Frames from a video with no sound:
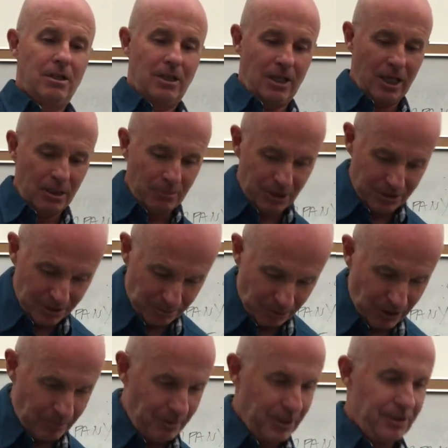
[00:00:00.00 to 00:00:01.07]
And I had my
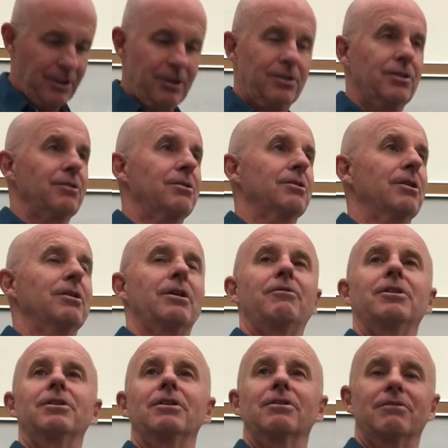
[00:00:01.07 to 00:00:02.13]
zipper up, I think, too, so
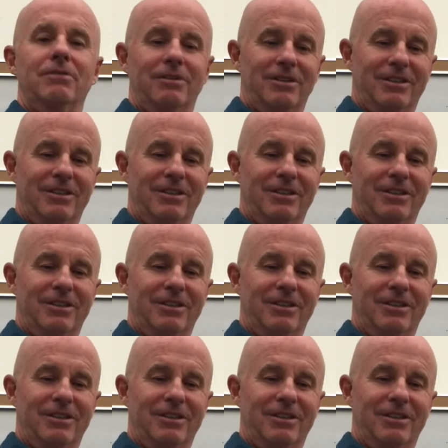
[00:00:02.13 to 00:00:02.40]
everything's.